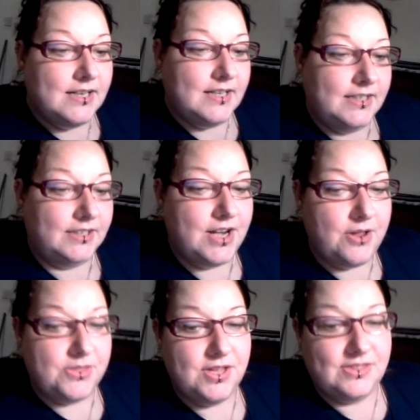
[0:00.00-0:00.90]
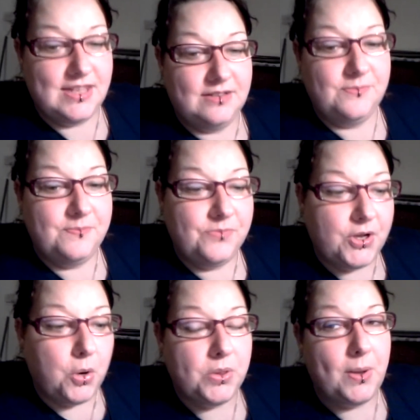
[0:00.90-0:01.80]
you know, the, the,
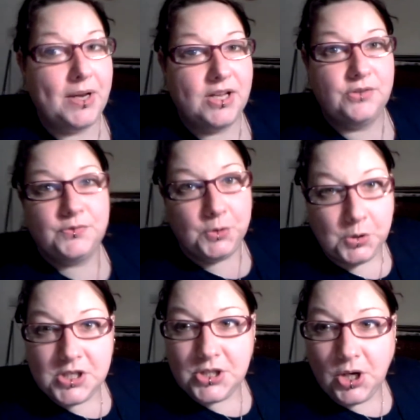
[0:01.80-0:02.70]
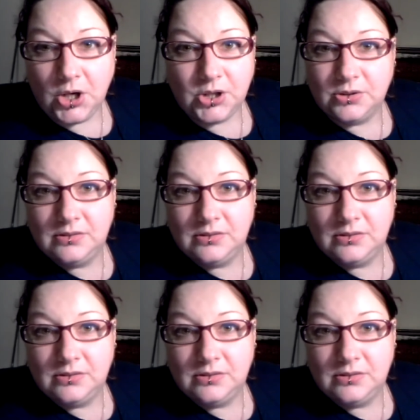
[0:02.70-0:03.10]
although I can afford a dog,